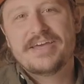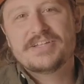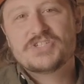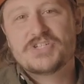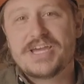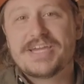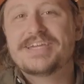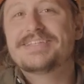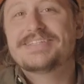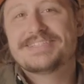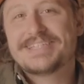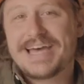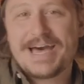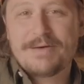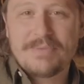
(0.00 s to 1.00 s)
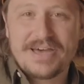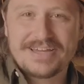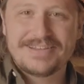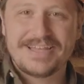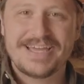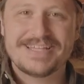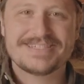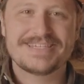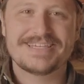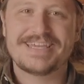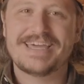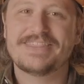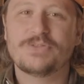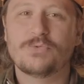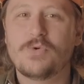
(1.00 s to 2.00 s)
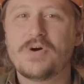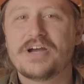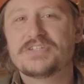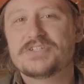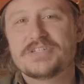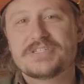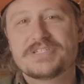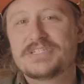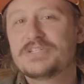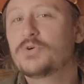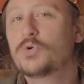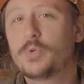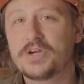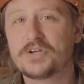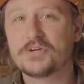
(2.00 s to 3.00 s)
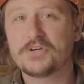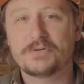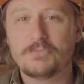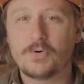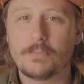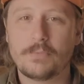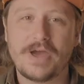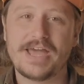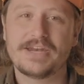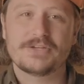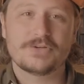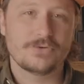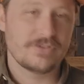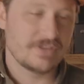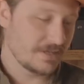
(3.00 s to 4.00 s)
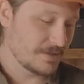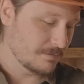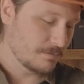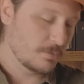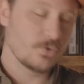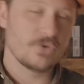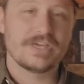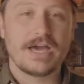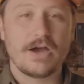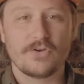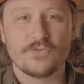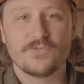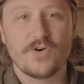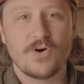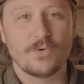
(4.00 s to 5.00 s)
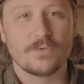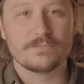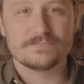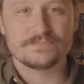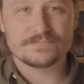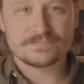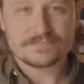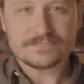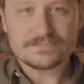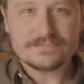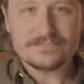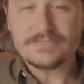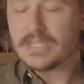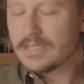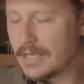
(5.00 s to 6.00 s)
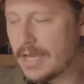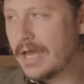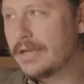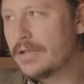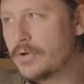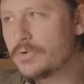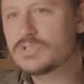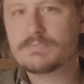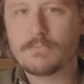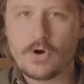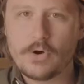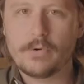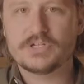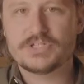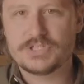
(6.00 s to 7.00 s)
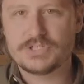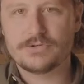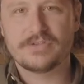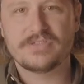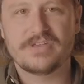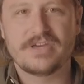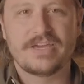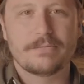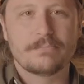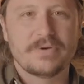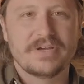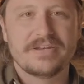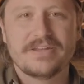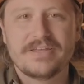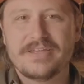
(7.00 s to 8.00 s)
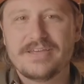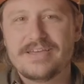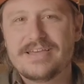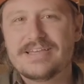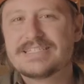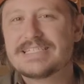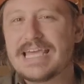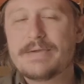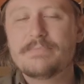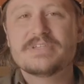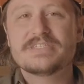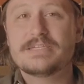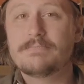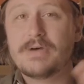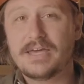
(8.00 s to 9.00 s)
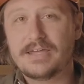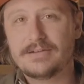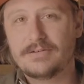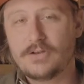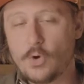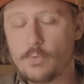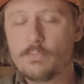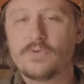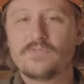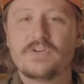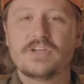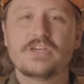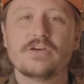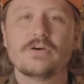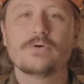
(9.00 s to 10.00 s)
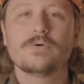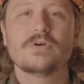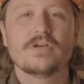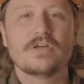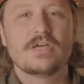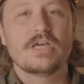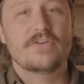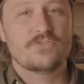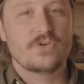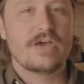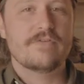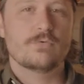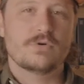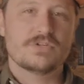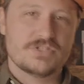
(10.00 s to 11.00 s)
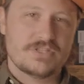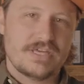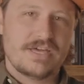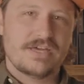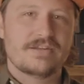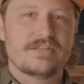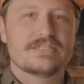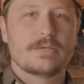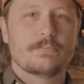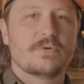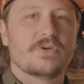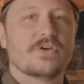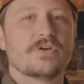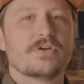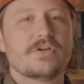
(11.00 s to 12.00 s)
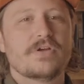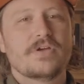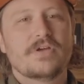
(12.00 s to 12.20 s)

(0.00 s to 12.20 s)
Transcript: checking the time by glancing at the watch is still quicker and more practical than pulling out your phone. Yeah, I know smartwatches are a thing, but same as in my notebook video, if you haven't watched that, it's up here.